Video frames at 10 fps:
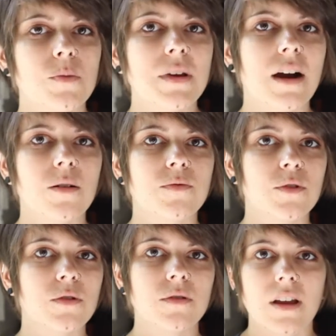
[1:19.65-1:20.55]
would be
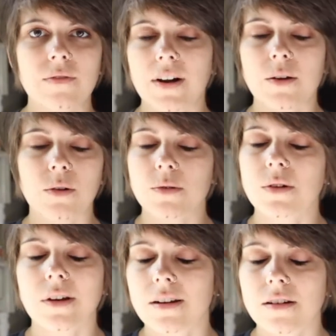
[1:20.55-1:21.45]
helpful if anyone was
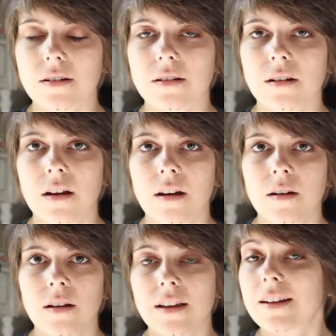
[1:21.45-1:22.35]
looking to
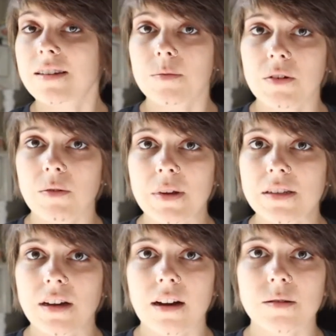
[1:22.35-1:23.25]
get something from
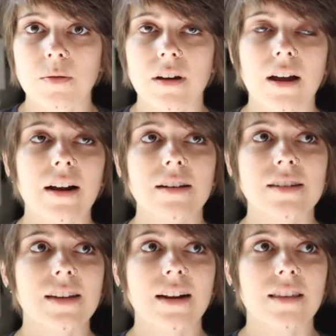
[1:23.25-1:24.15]
EZCosplay. I didn't
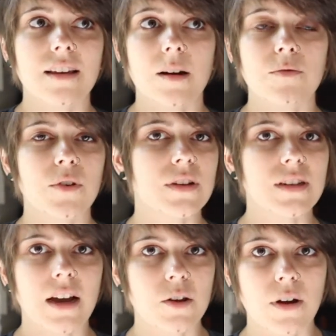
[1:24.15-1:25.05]
see anything up for the
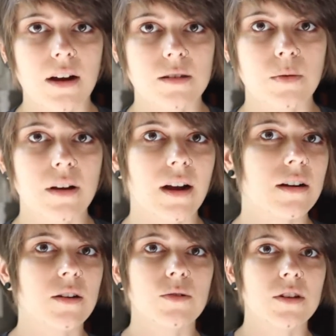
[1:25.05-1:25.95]
Sayu Cosplay
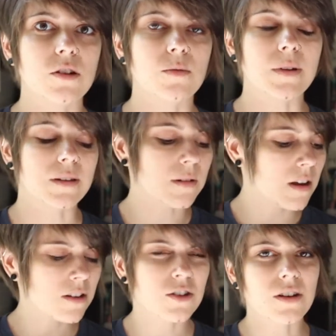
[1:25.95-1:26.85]
on YouTube and
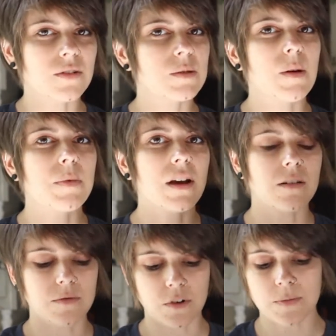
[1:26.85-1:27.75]
just thought this might be
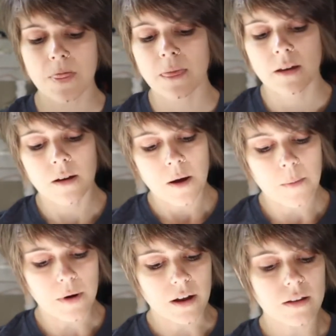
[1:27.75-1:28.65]
helpful.
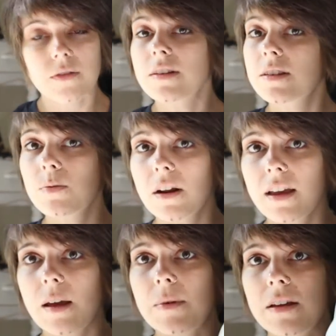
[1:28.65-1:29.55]
But this is what it
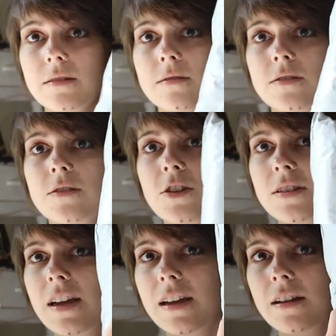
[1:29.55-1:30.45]
came in,
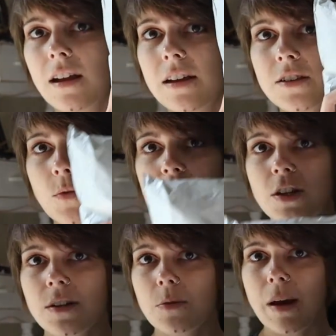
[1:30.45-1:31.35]
just a
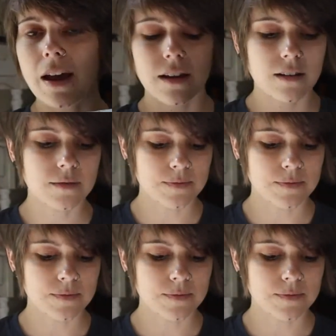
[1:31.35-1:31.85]
squishy little bag.